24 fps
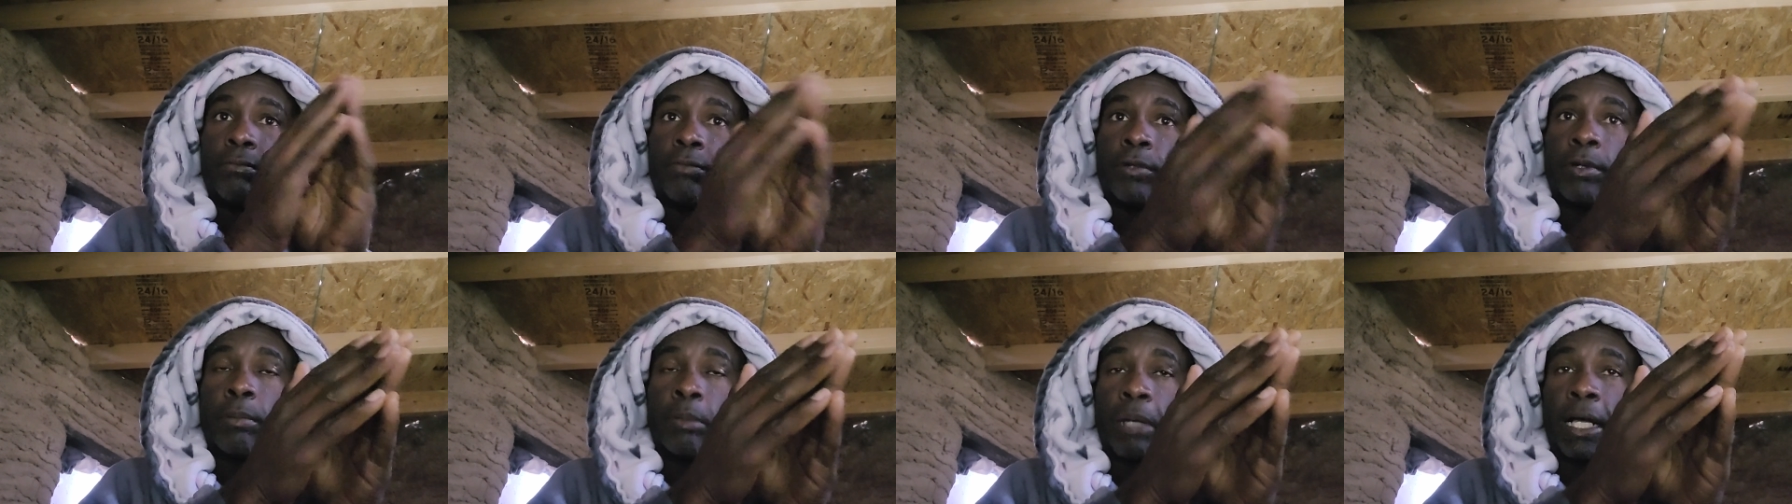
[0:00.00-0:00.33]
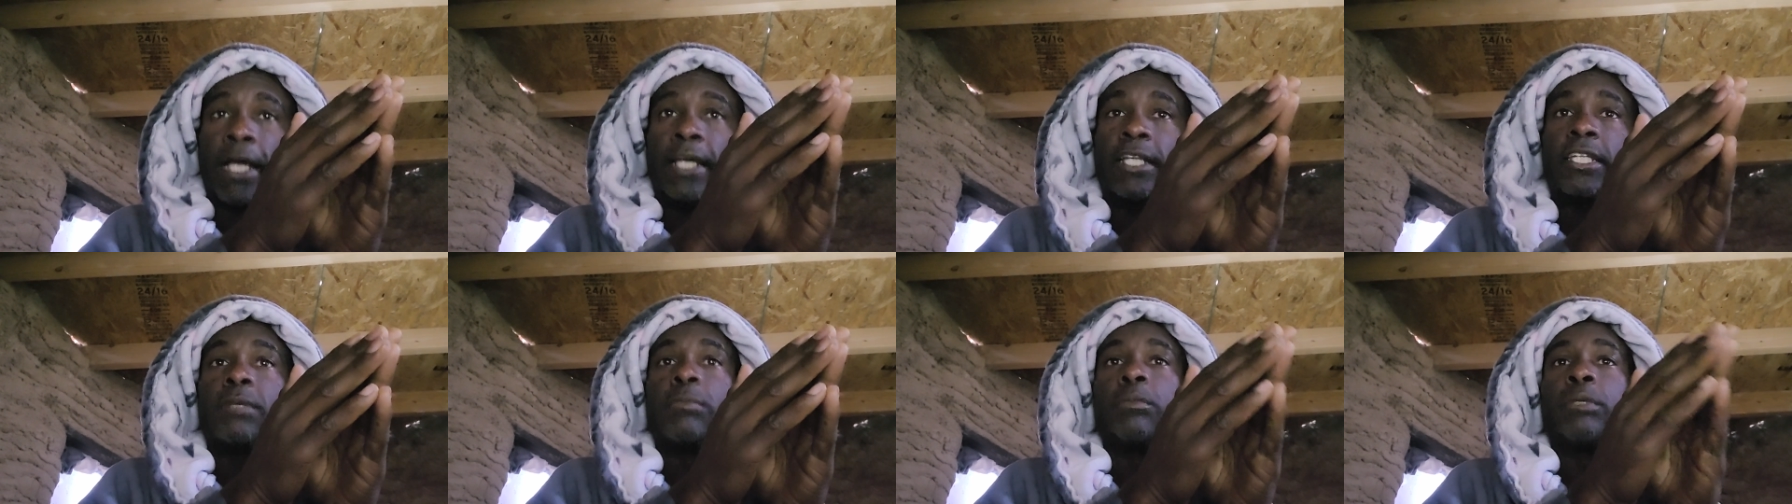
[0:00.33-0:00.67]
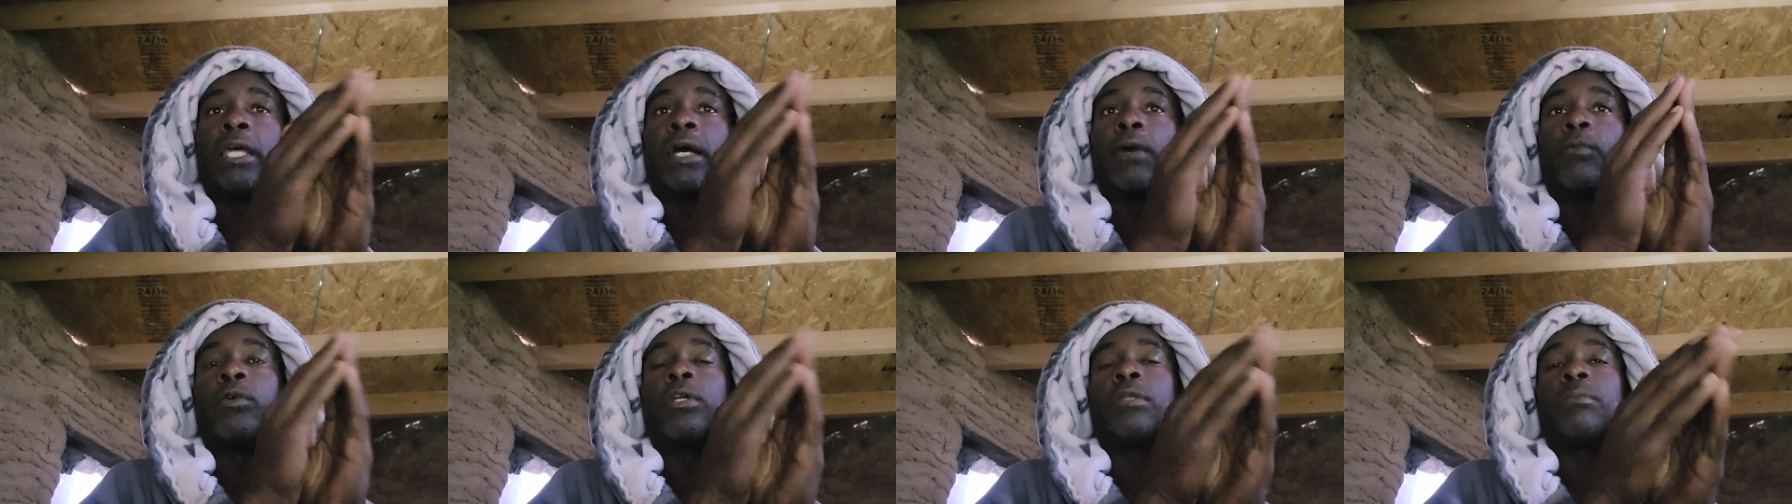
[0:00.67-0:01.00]
reminded
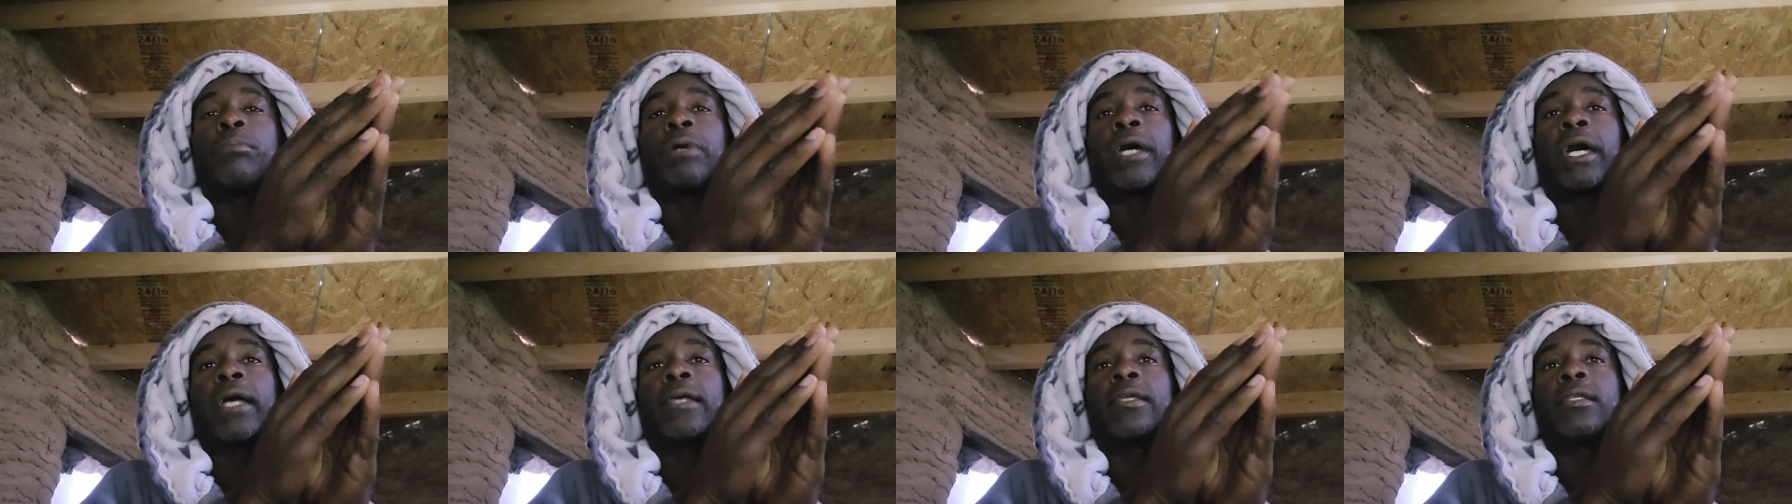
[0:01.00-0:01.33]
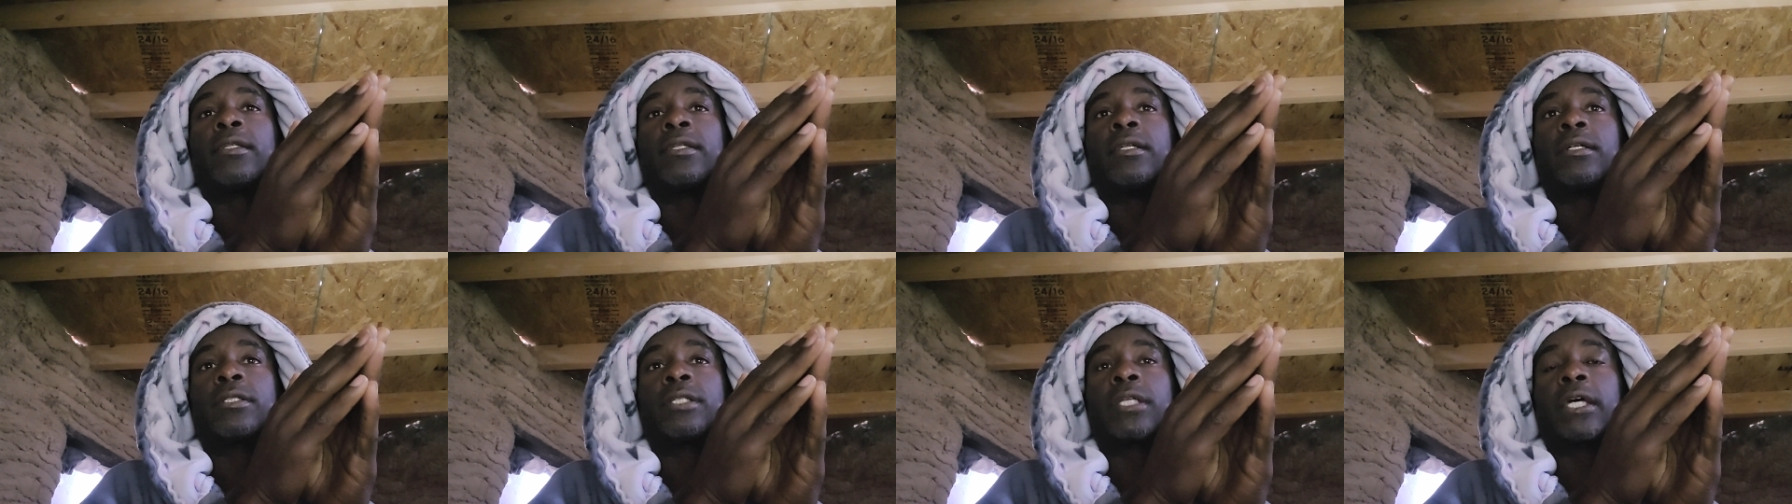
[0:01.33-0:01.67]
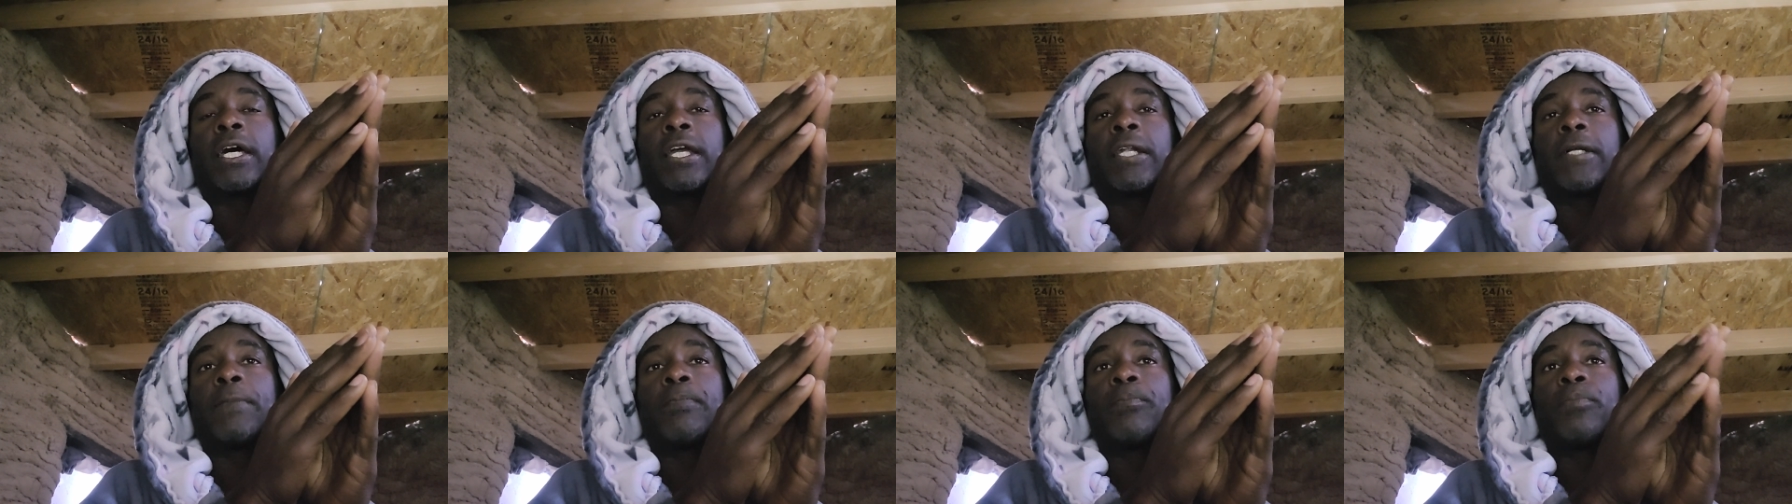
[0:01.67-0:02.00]
me, I went back and looked
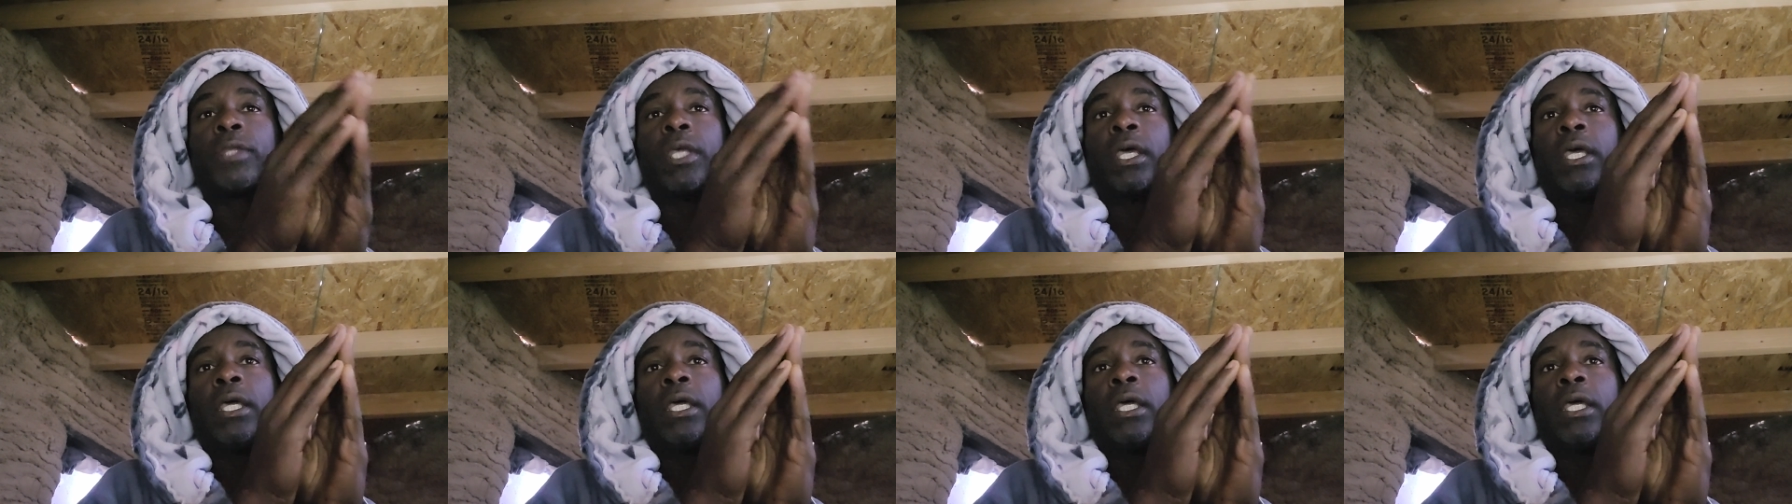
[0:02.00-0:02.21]
at them.